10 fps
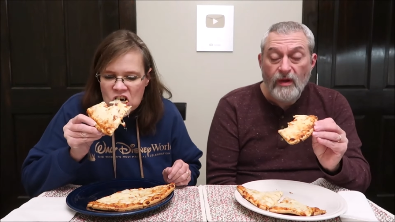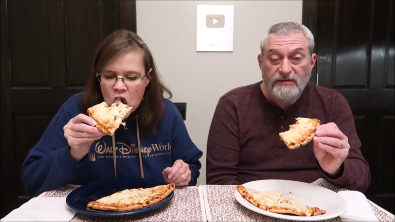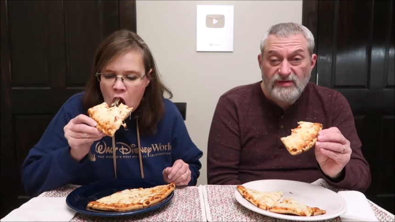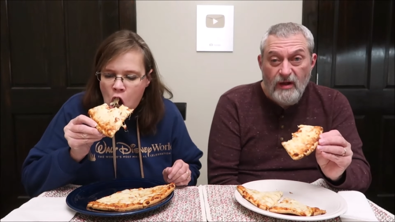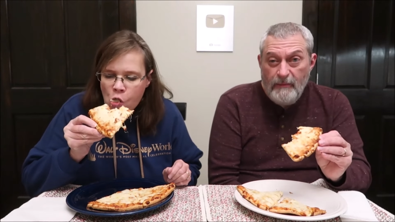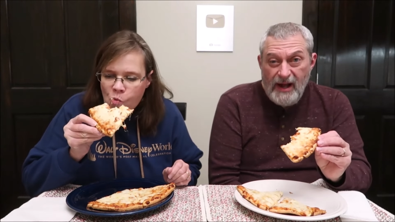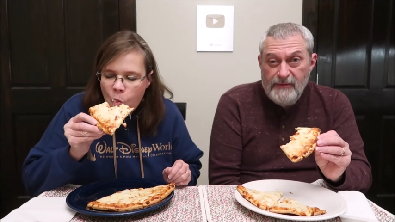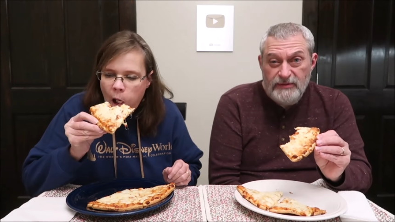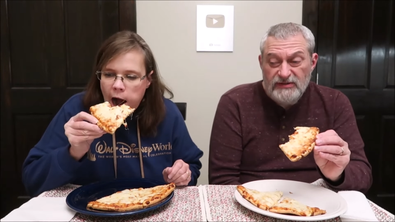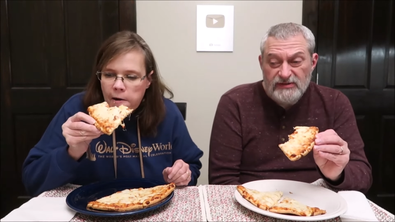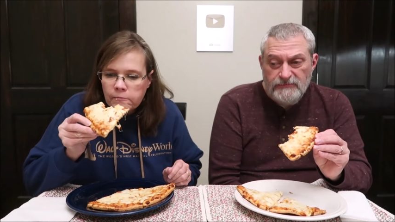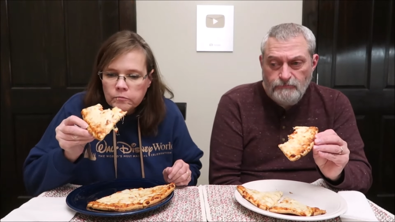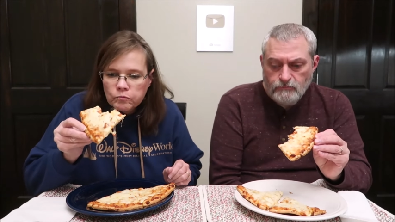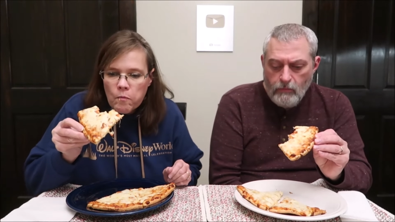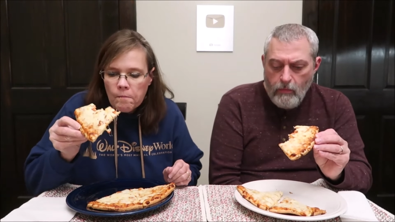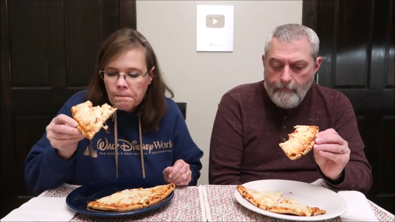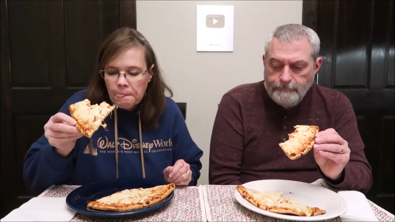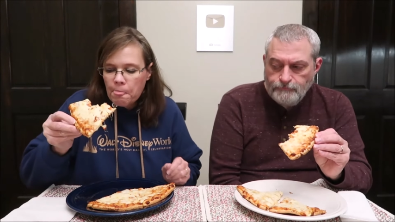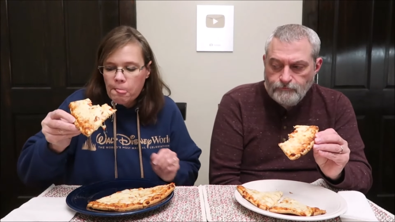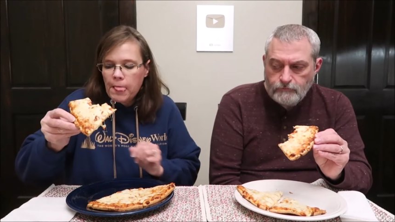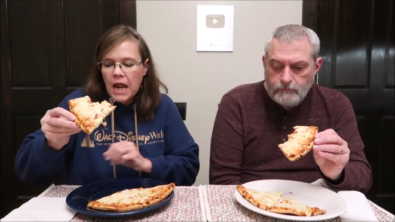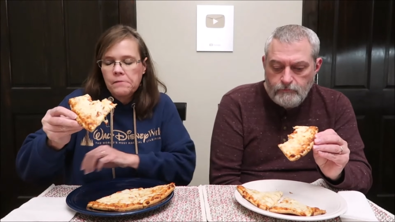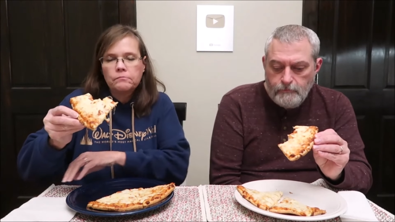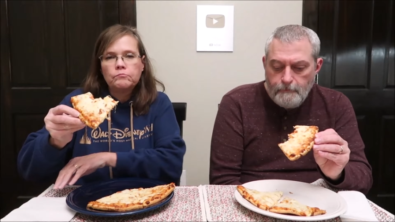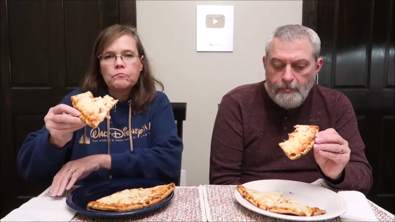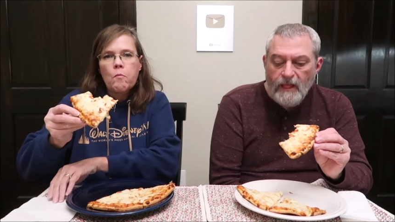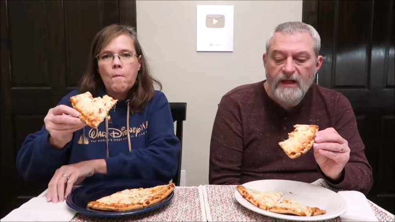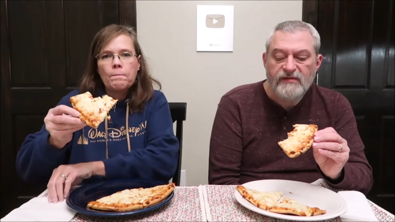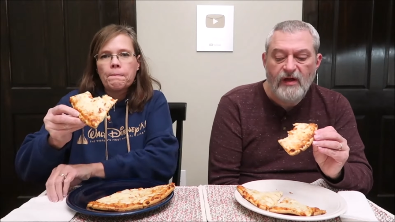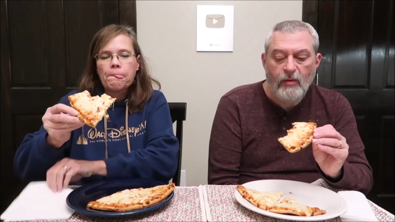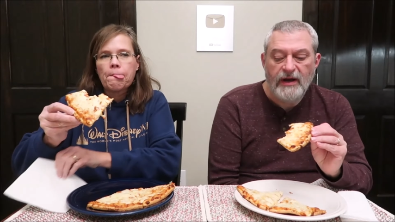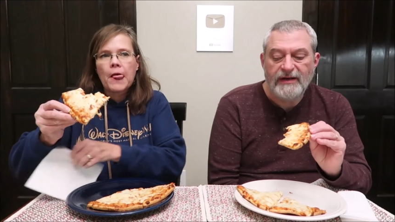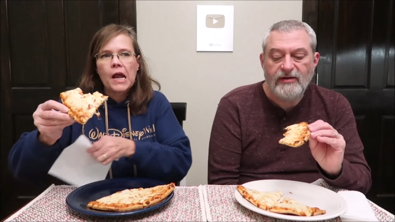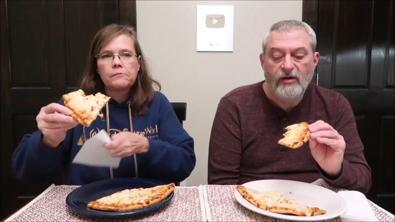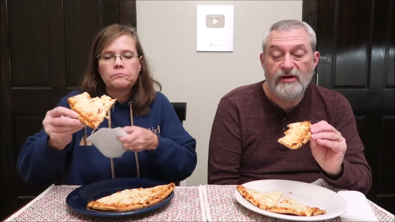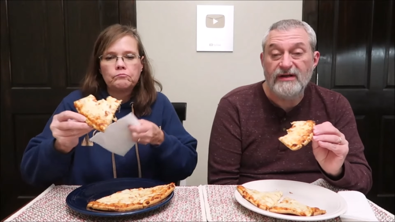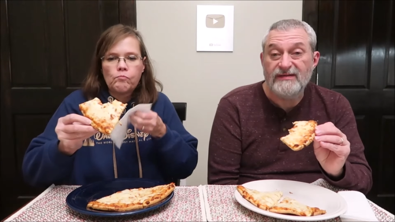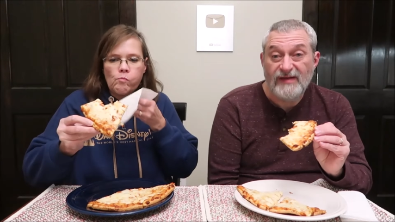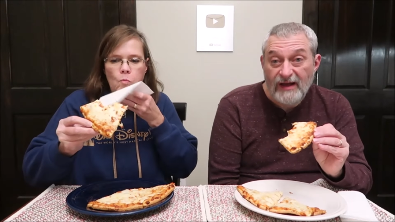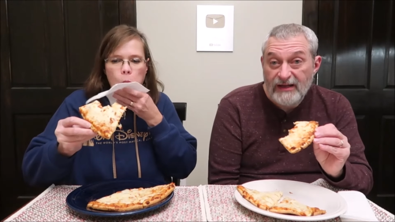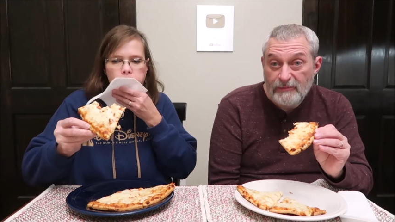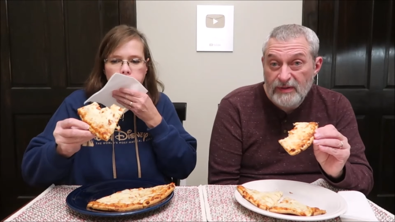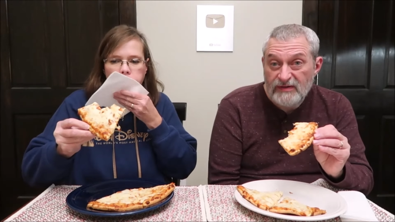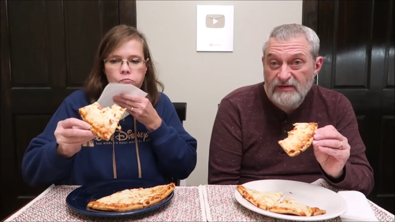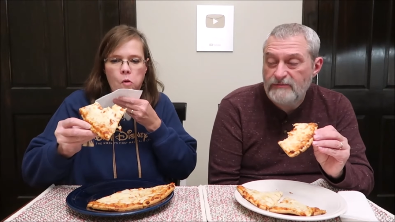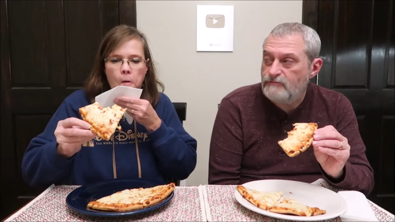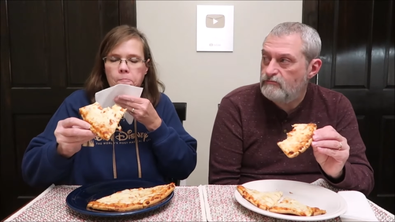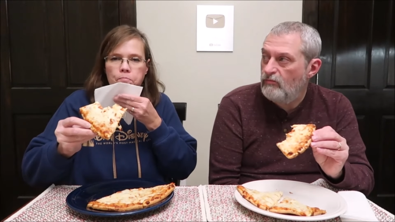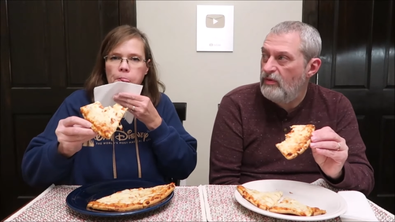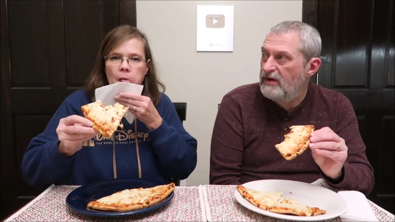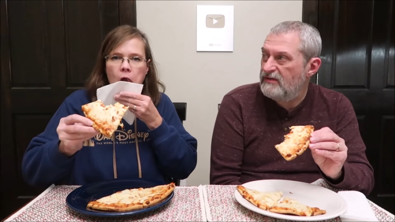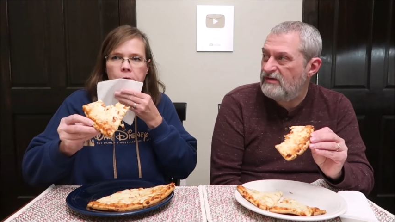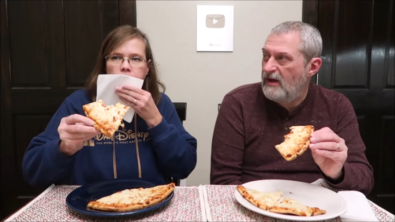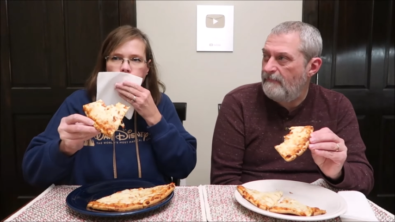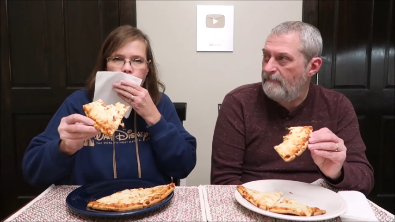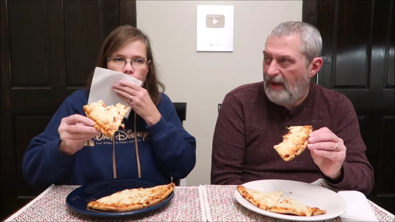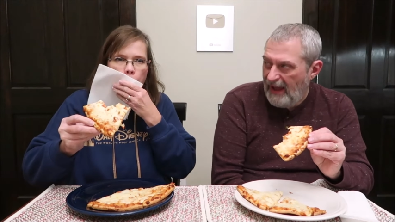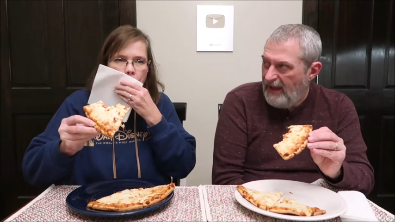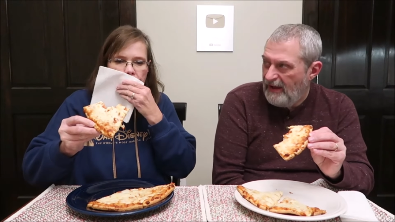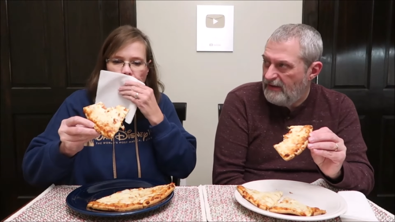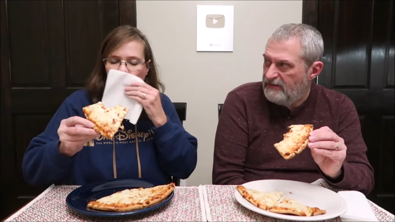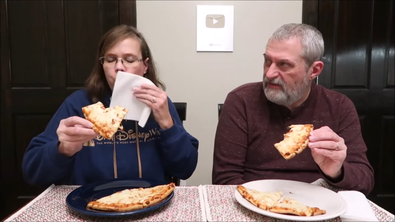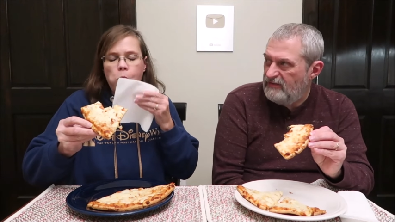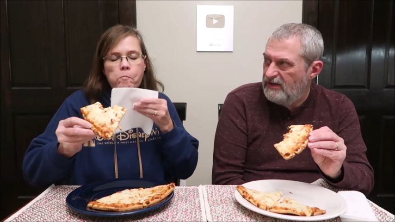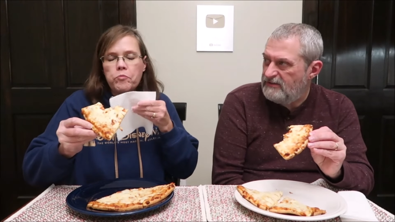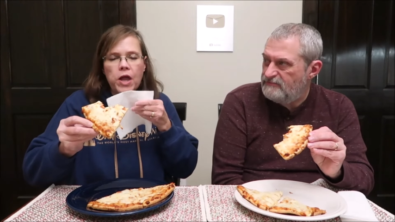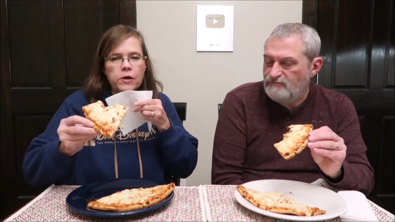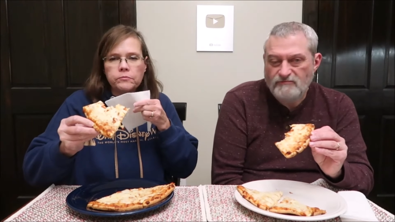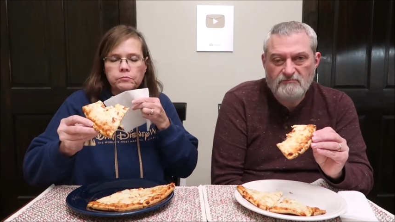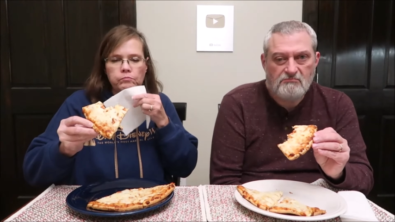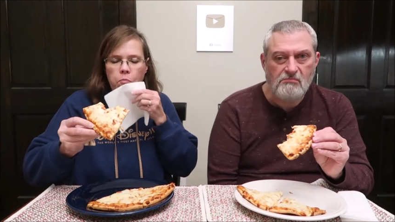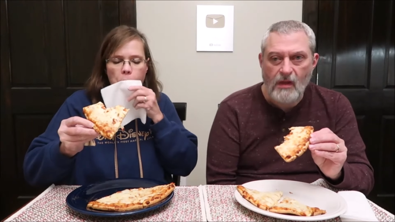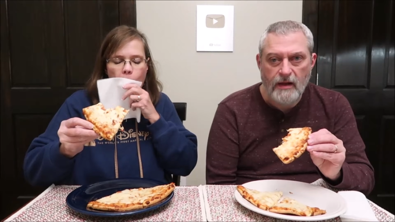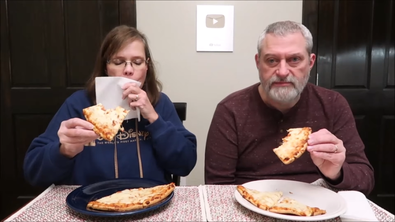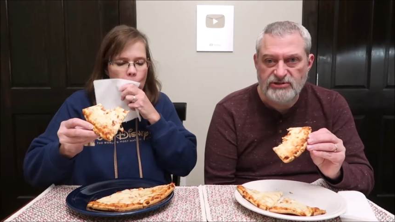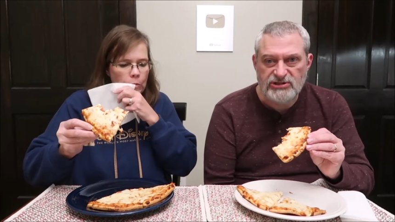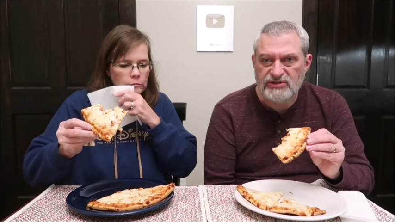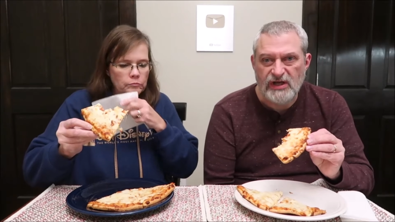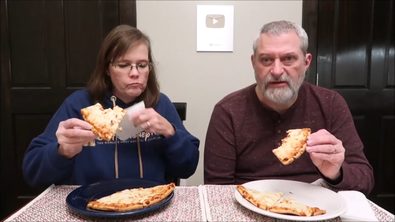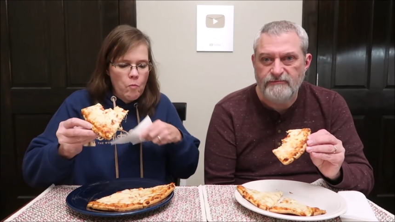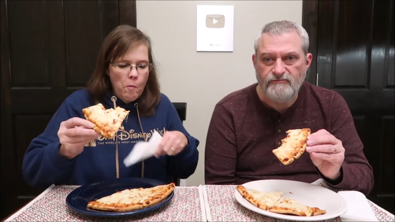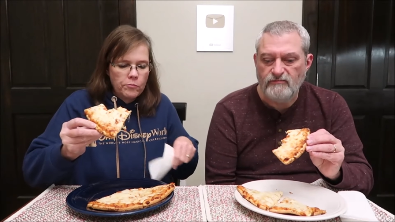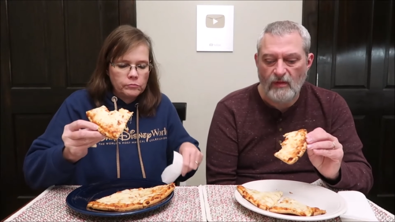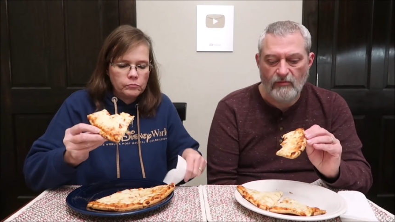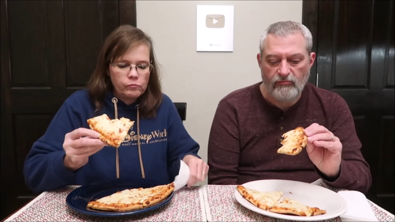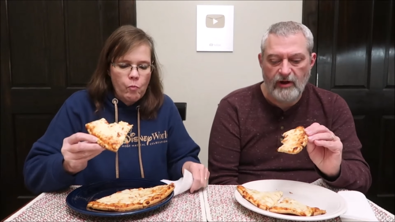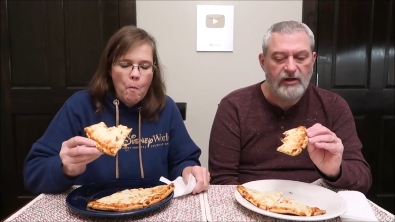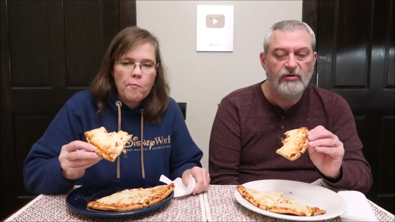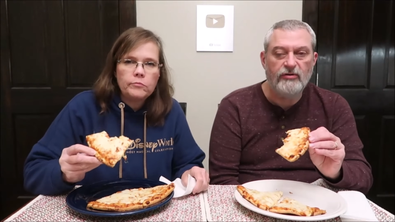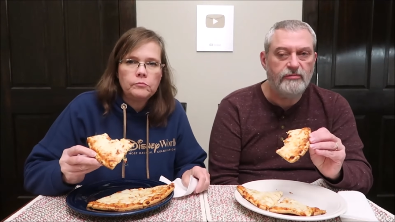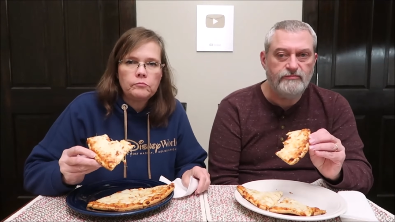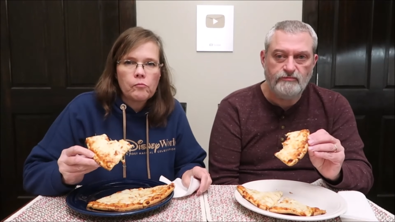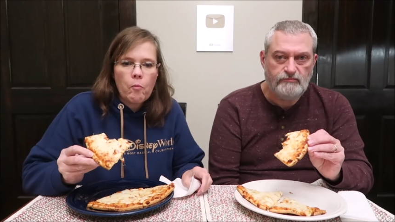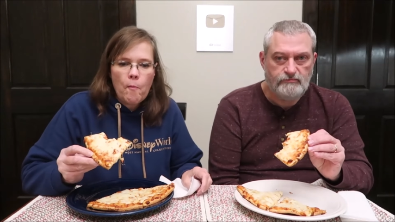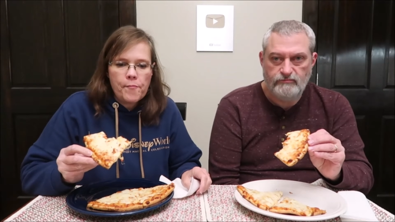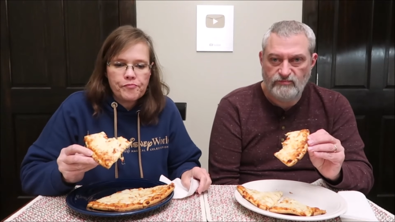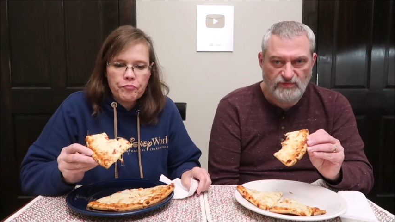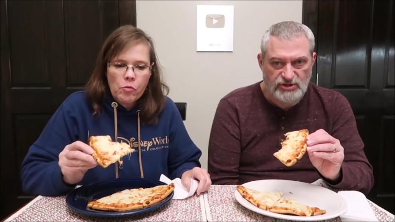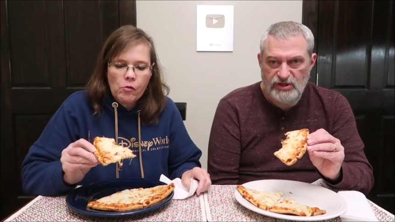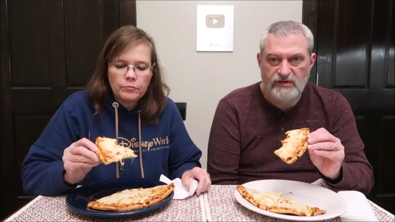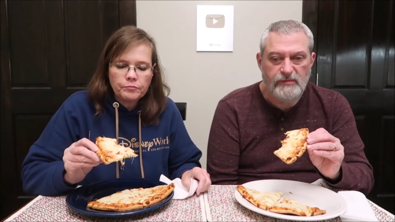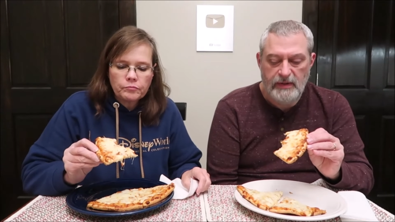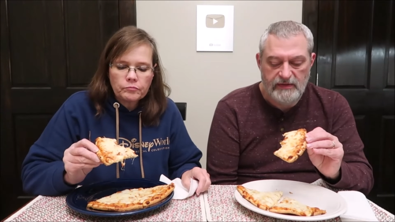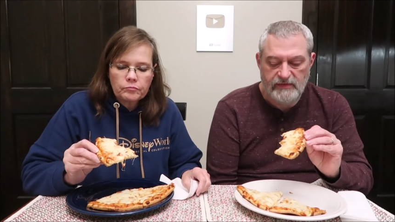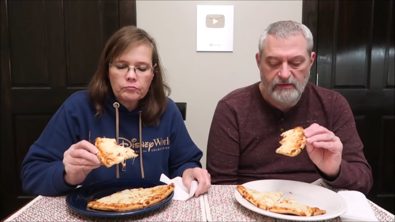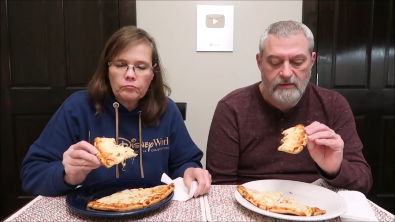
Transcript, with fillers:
Speaker 1: It's not a bad pizza. Mm -mm. It's not what I'd call an exciting pizza, but no. it's not bad. It, it, no. Just a regular cheese pizza.